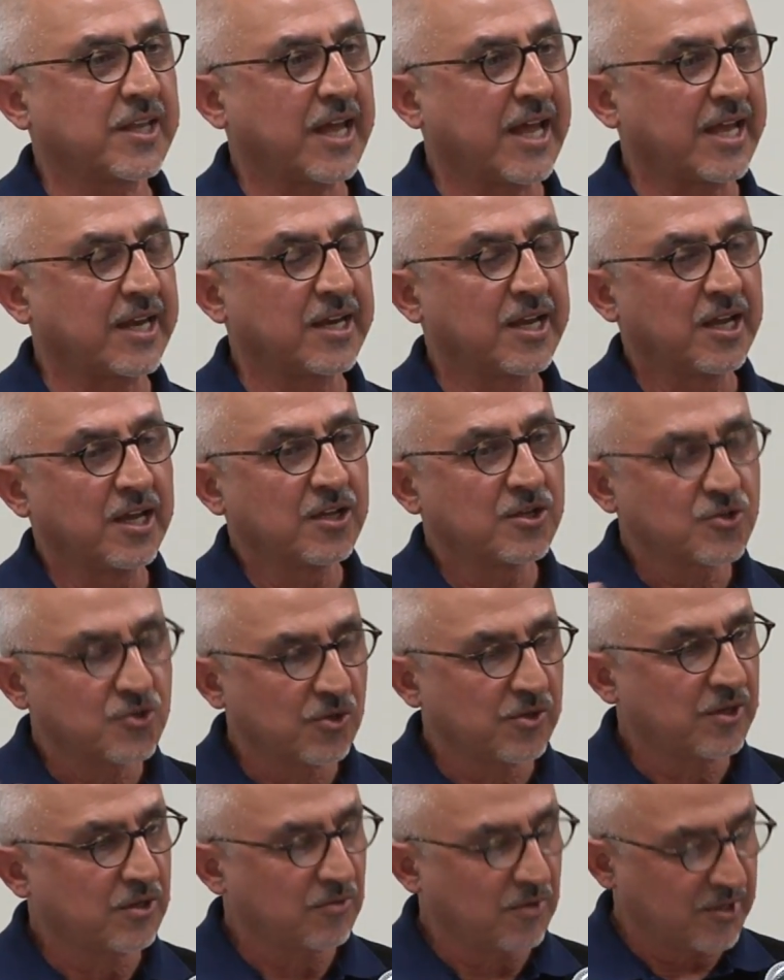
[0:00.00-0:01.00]
And so
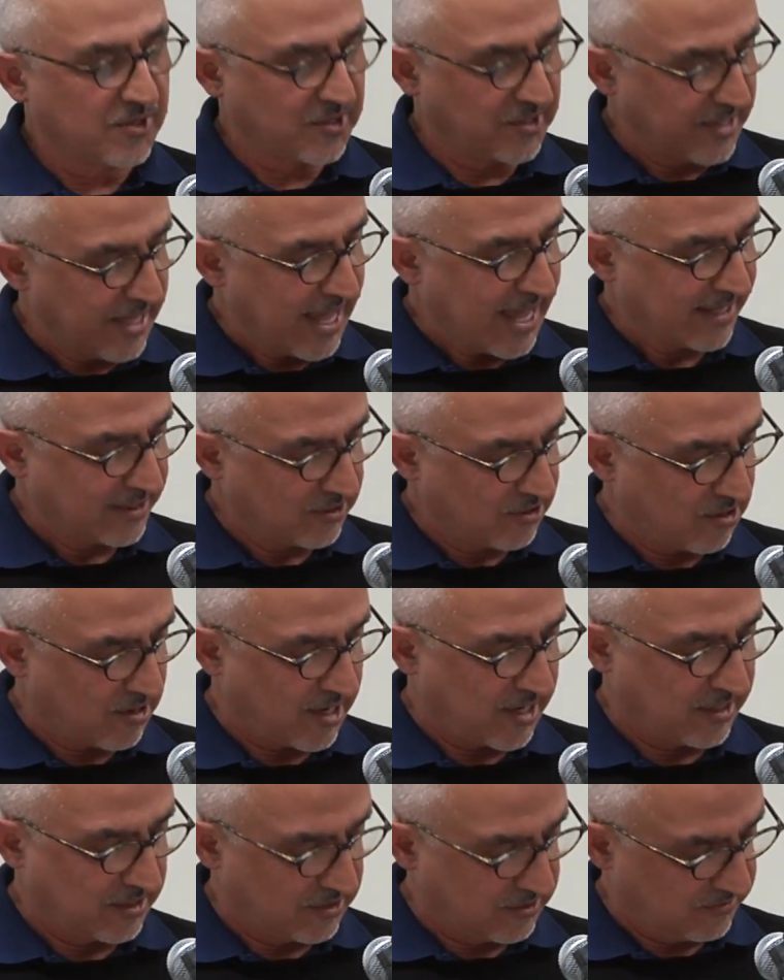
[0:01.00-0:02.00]
there was that
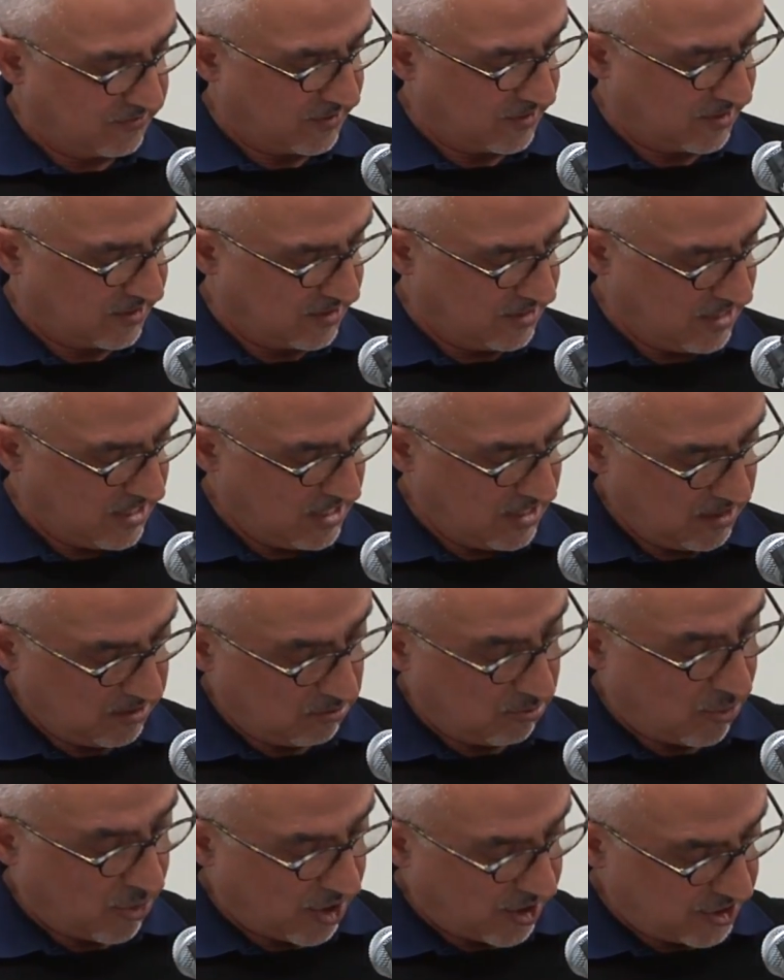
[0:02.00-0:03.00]
kind of a
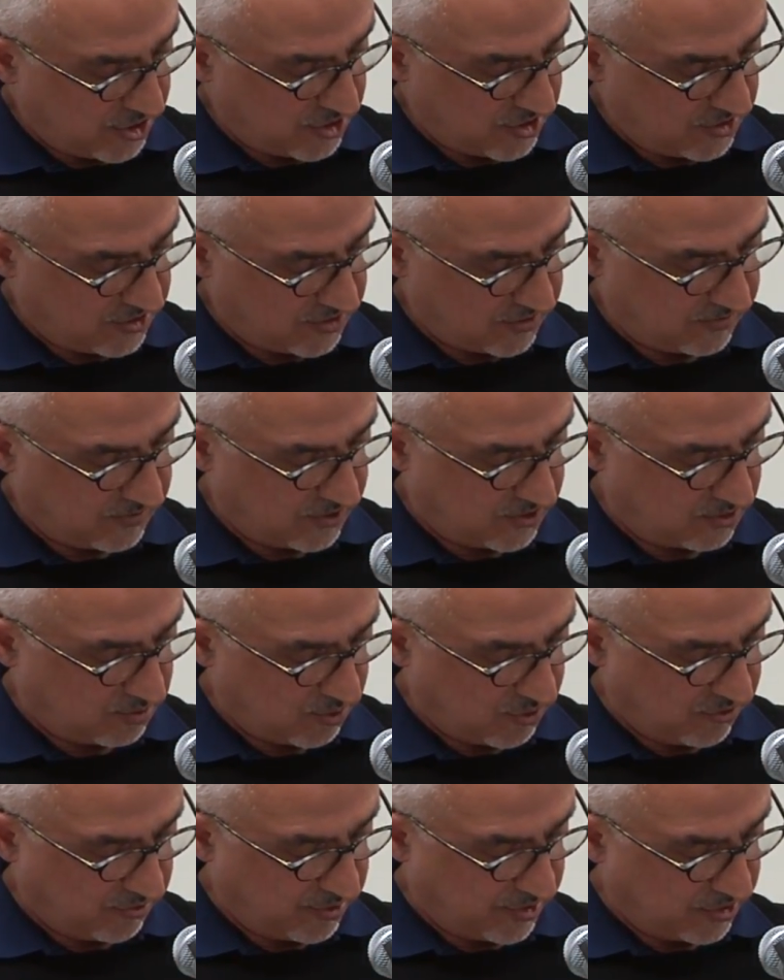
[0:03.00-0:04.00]
margins of this
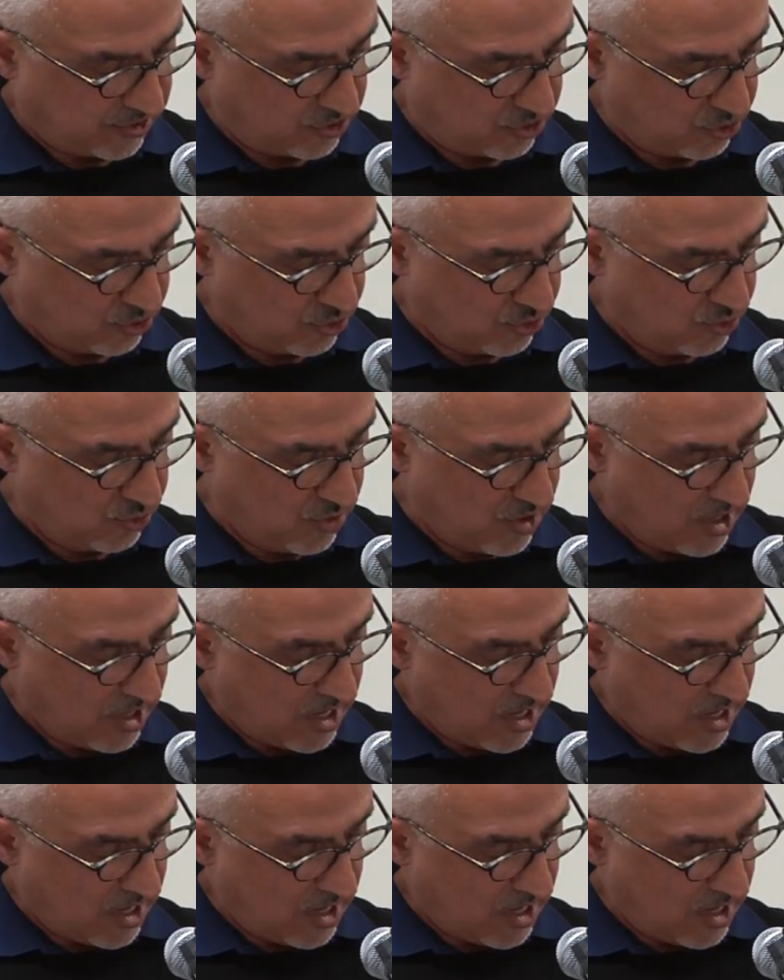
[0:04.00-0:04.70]
movement too.